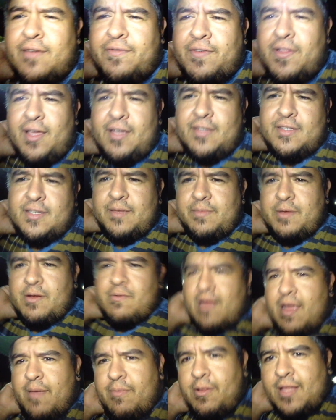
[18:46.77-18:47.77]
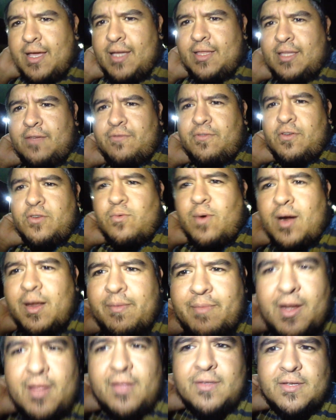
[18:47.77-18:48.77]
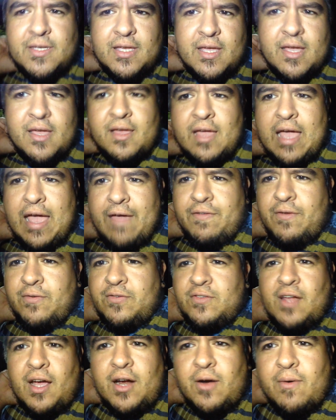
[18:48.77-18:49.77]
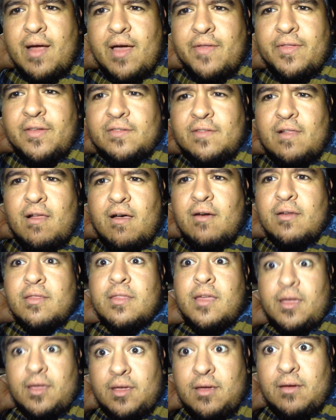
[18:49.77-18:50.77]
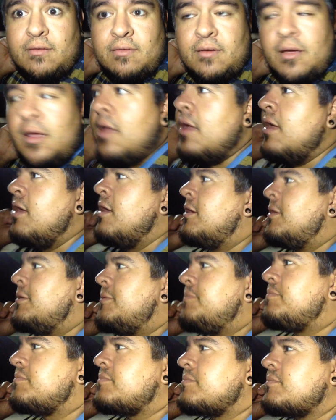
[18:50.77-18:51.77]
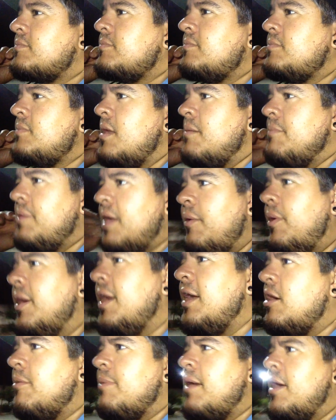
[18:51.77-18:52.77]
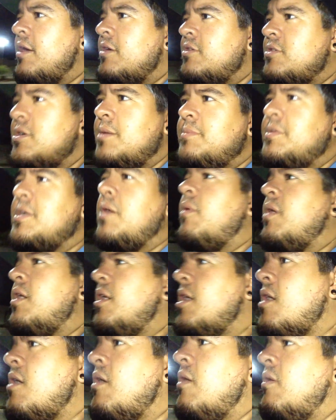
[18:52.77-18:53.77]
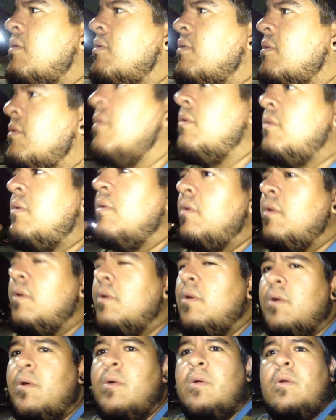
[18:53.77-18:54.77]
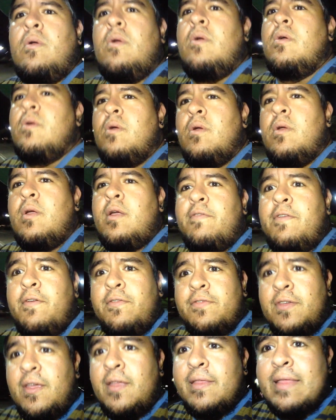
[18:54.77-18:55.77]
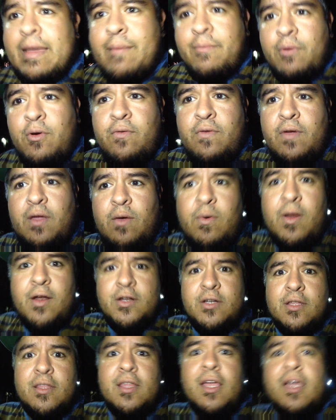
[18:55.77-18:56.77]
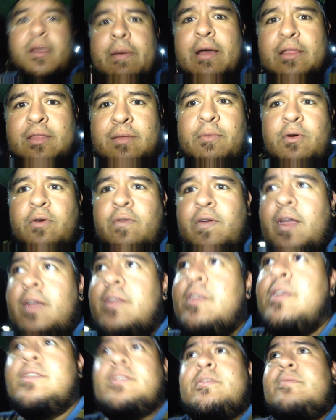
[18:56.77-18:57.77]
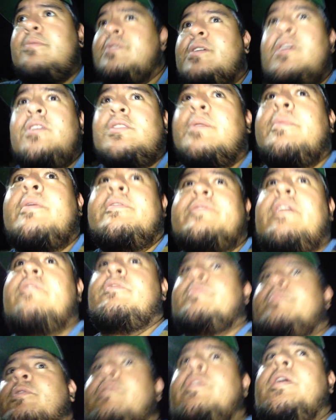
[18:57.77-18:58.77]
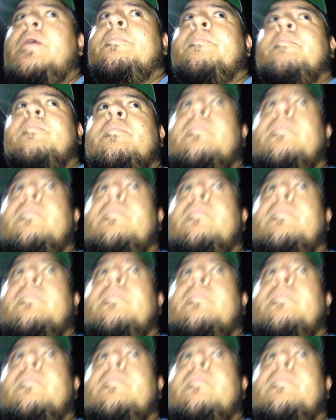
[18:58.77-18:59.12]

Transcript: If you like seeing me ramble like this for 20 minutes, if you stuck around this long, thank you. But I want to hear about your dreams. I want to know if you've seen that movie. What did you think about the movie? Because it's seriously my favorite movie.